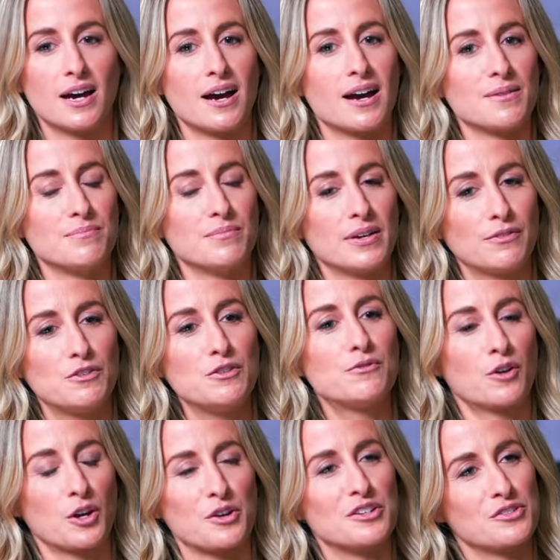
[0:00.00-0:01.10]
um, if you
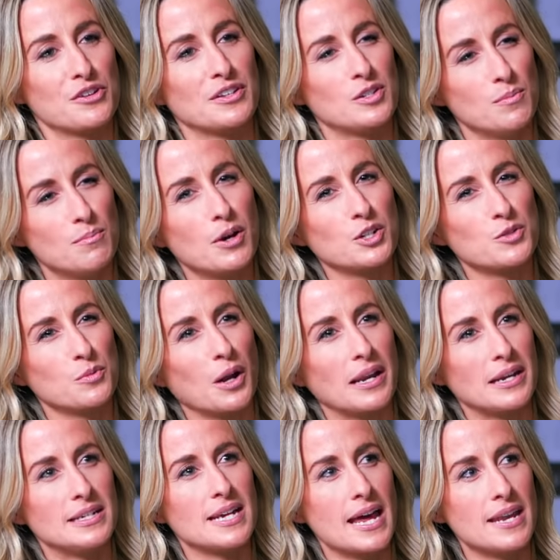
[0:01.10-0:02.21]
follow your interests you're much more
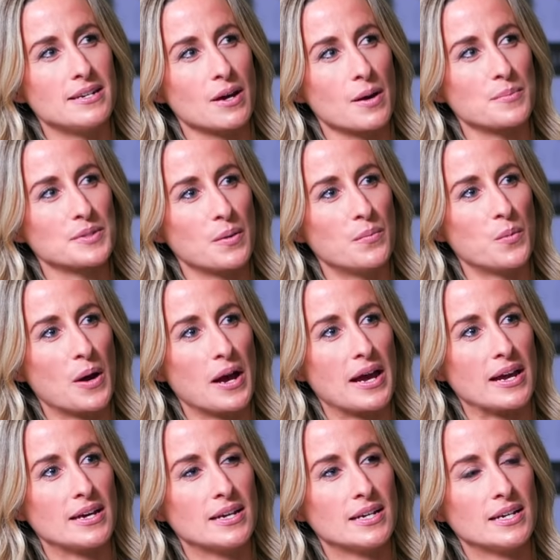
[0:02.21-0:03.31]
likely to end up
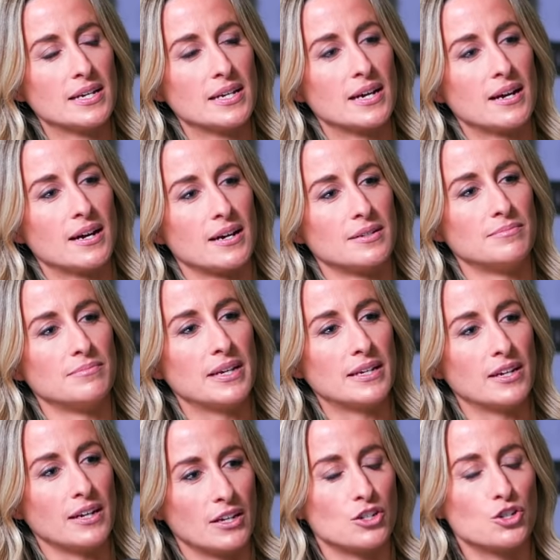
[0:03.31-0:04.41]
somewhere um,
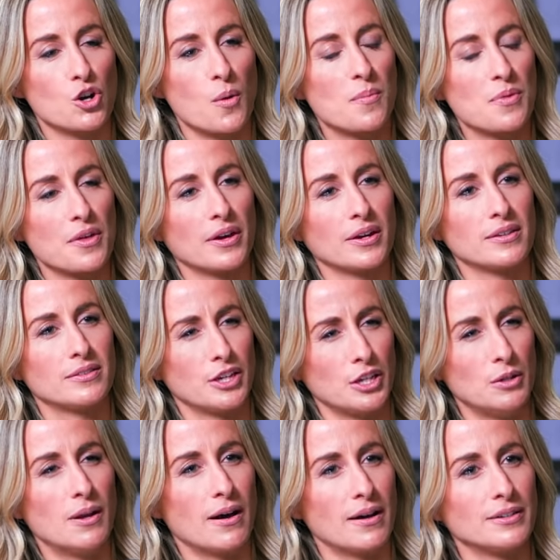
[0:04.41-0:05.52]
in, in a job that that
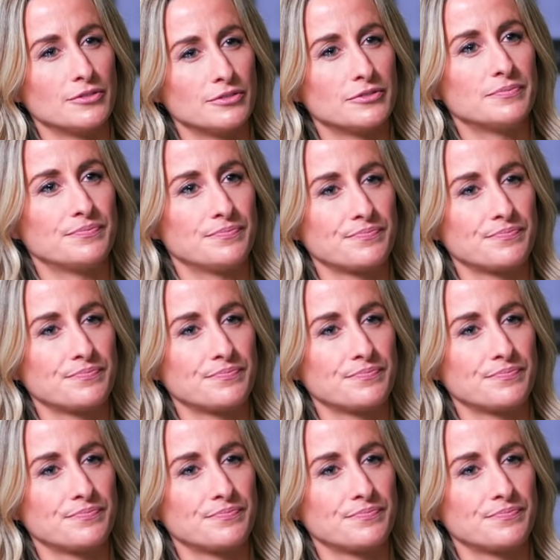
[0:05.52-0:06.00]
you love